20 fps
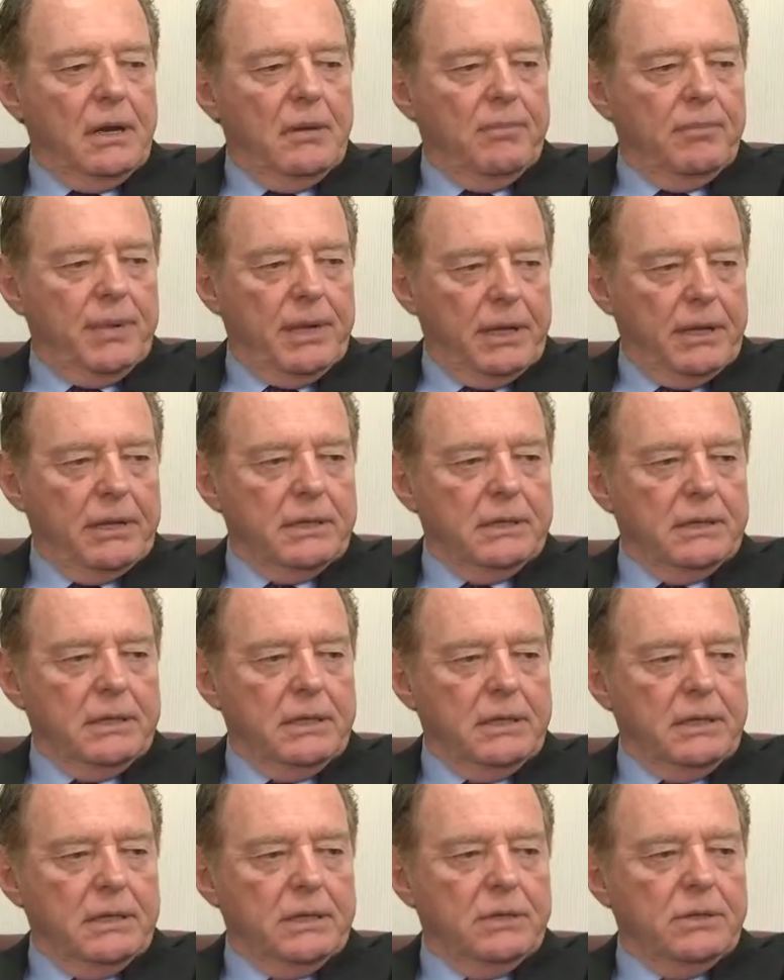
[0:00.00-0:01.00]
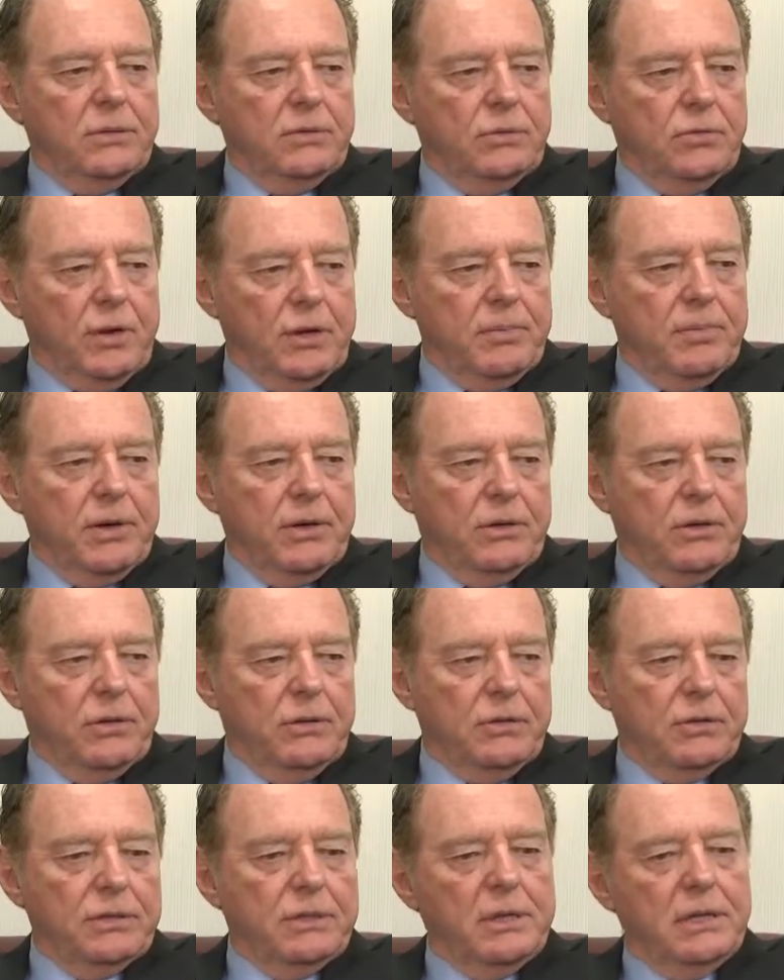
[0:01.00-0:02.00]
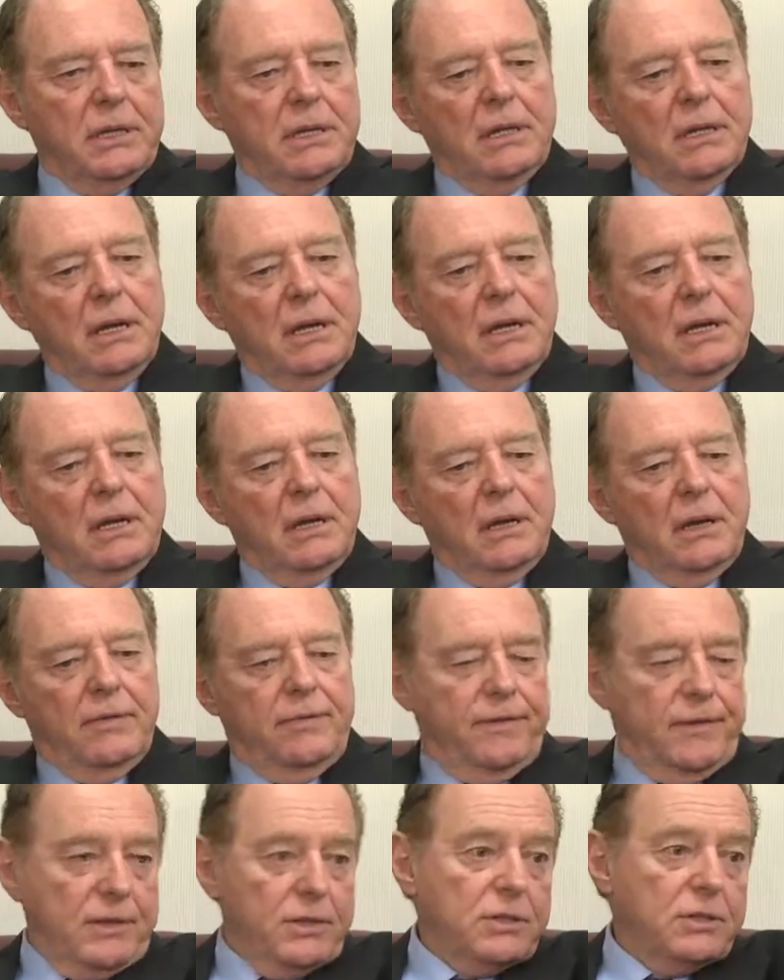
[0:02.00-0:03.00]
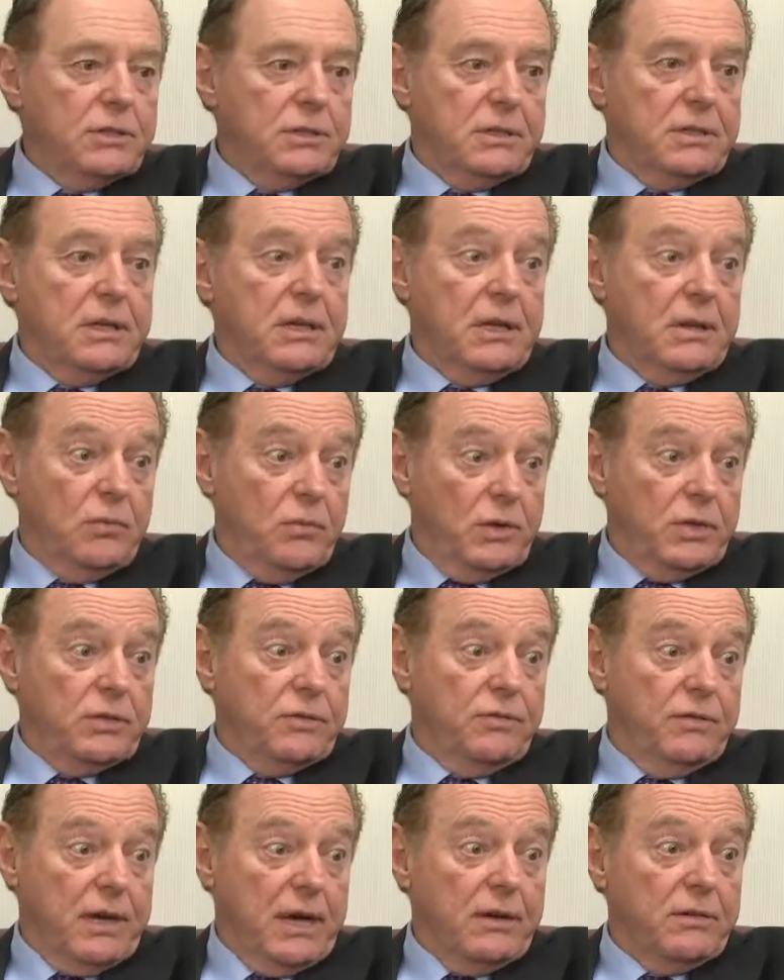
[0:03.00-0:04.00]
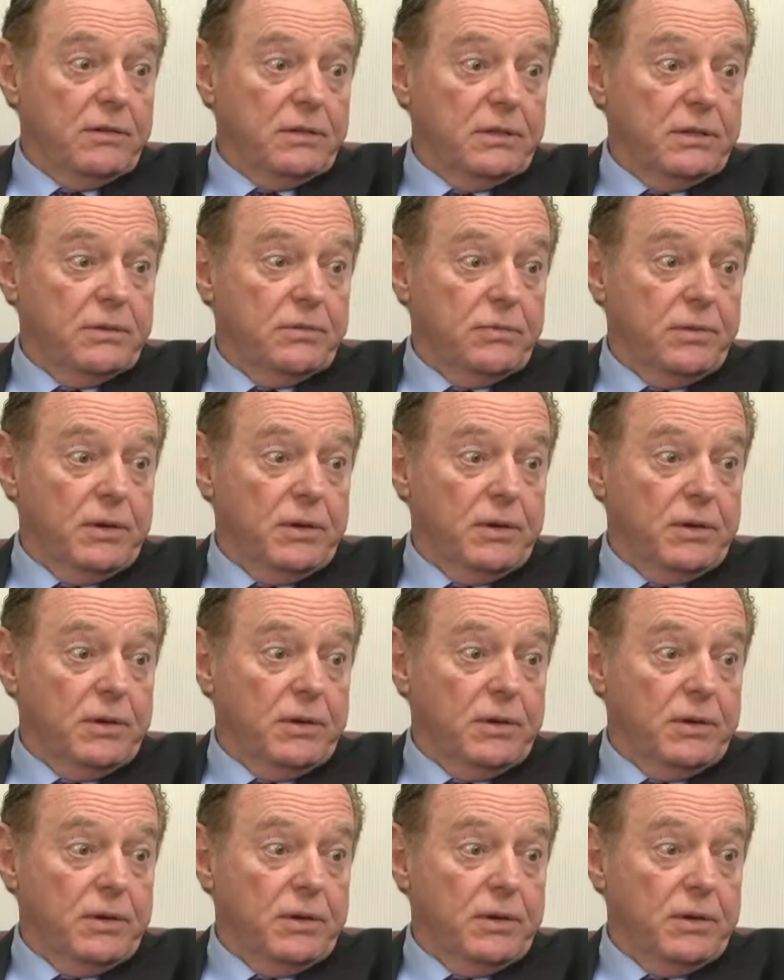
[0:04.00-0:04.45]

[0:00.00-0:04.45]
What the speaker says: ability to reproduce, the efficiency at which viruses